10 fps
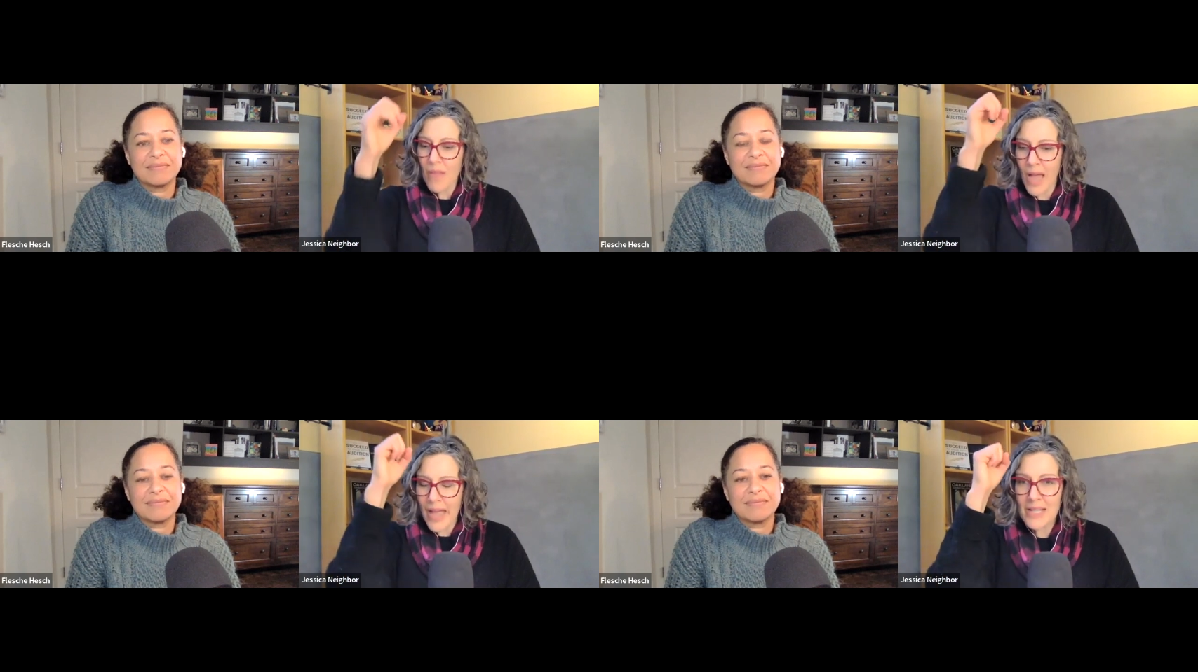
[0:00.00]

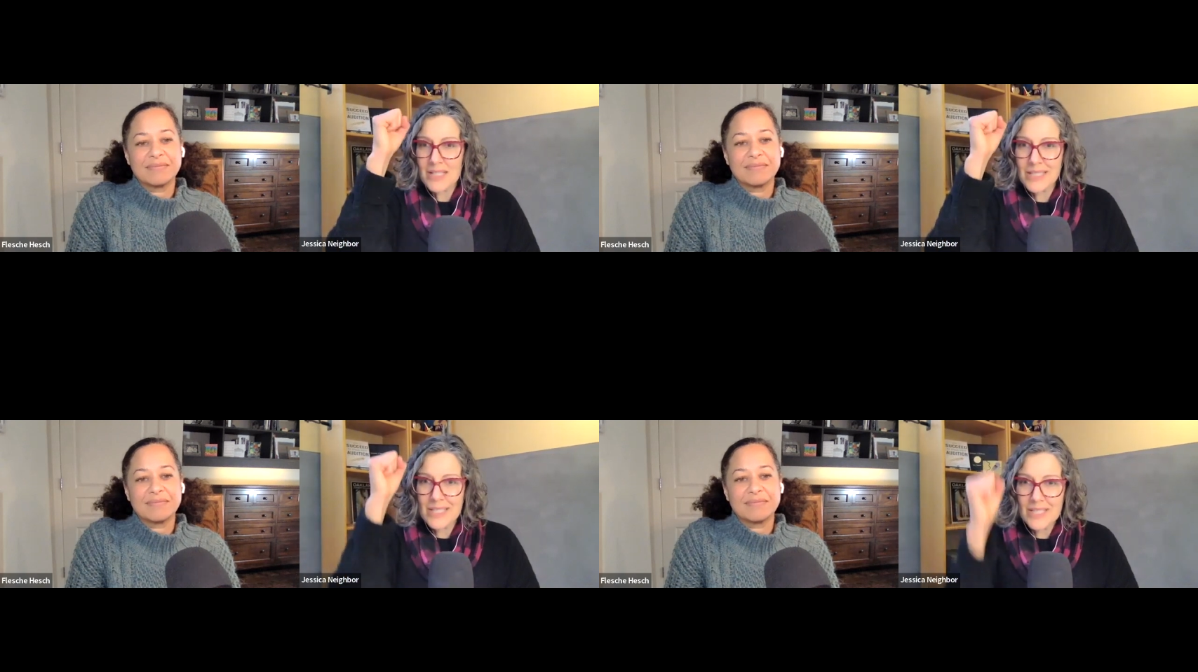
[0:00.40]
Speaker 1: I had to
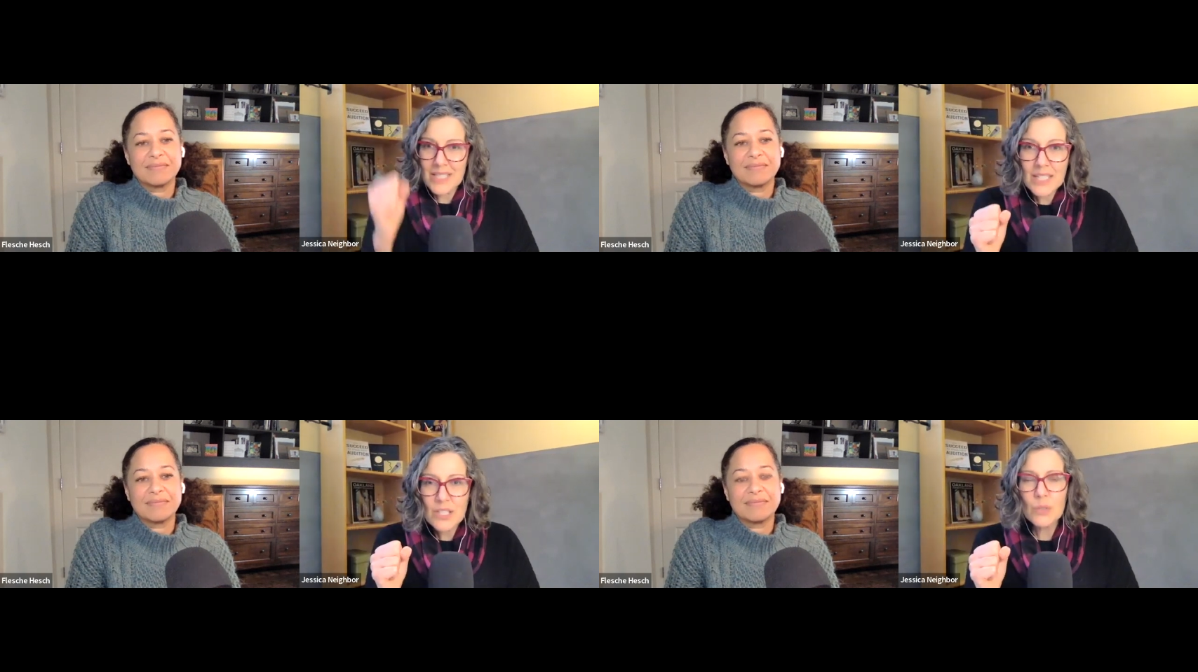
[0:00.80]

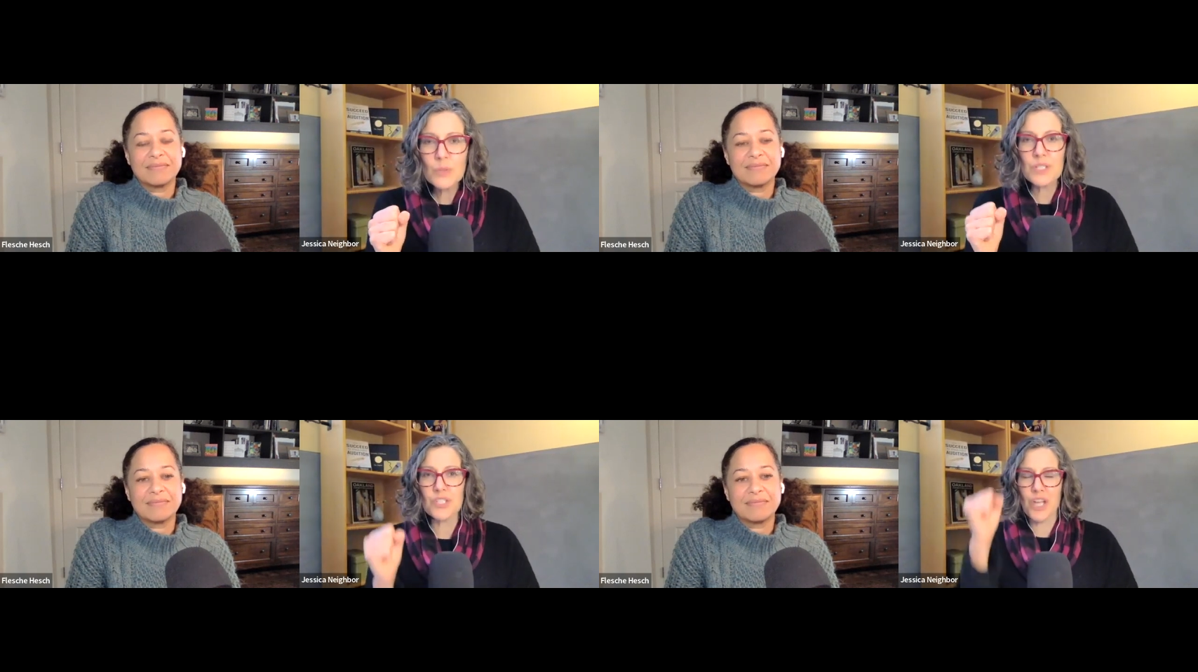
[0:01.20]
continue
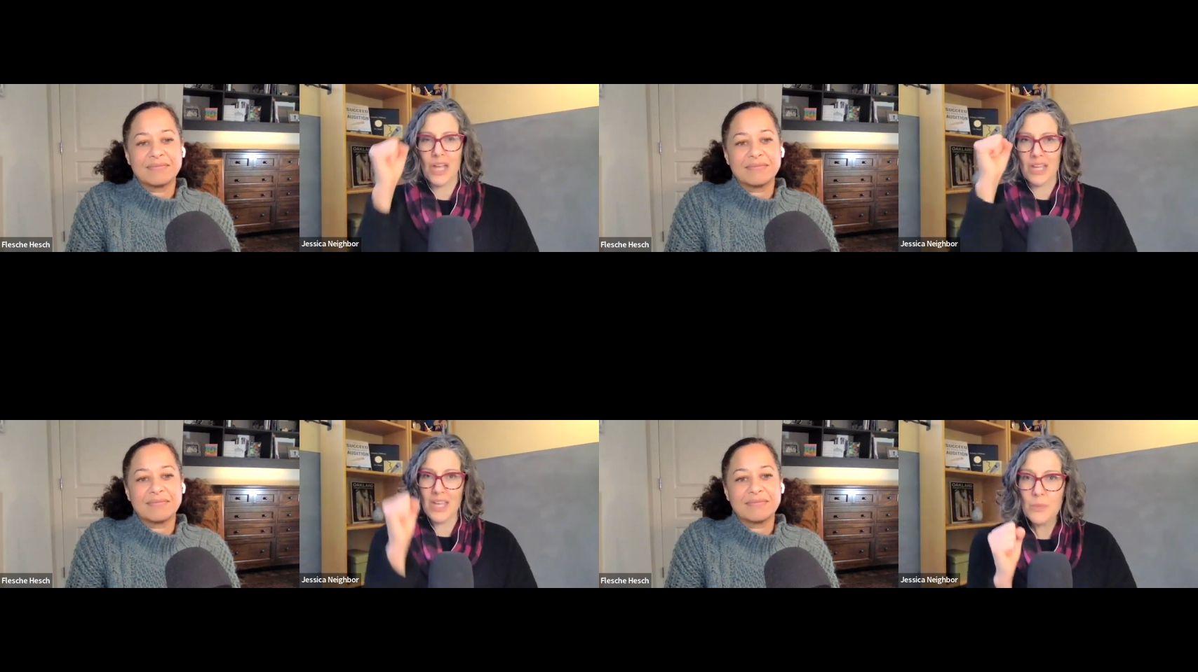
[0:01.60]
to
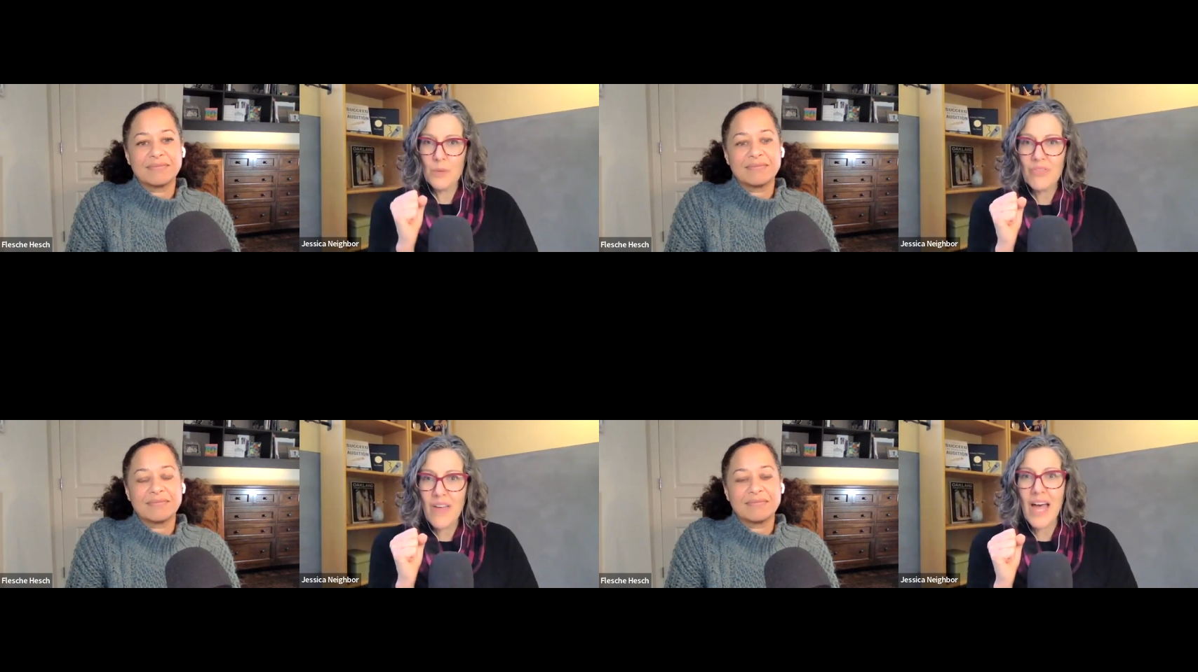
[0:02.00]
check in
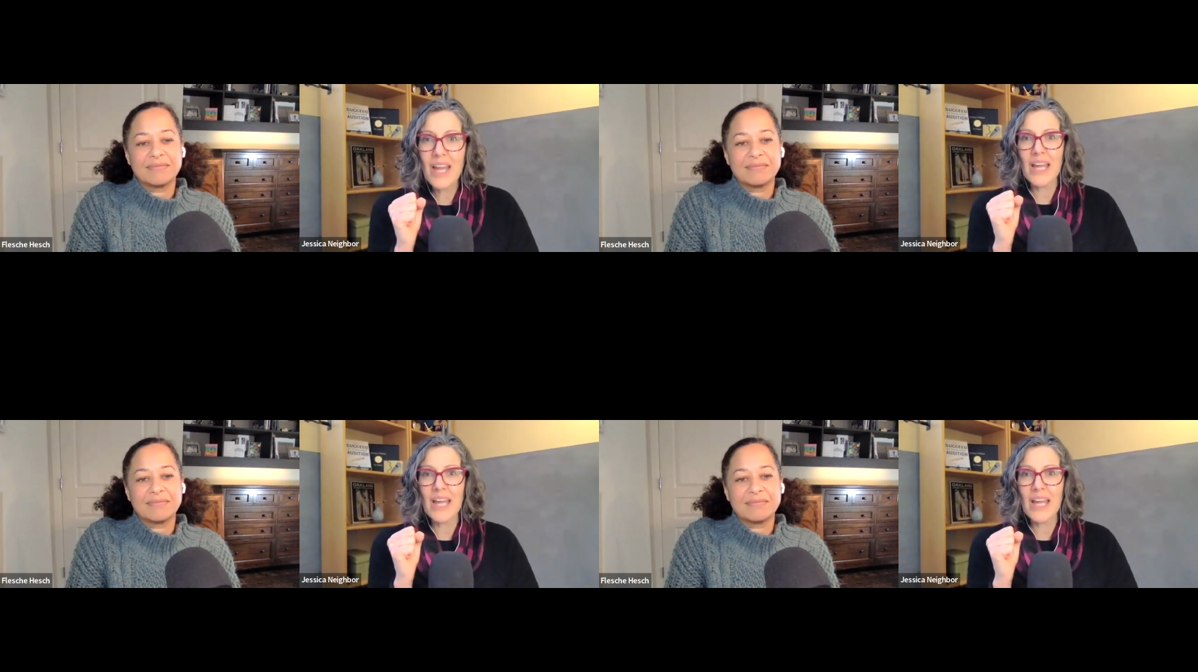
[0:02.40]
with that.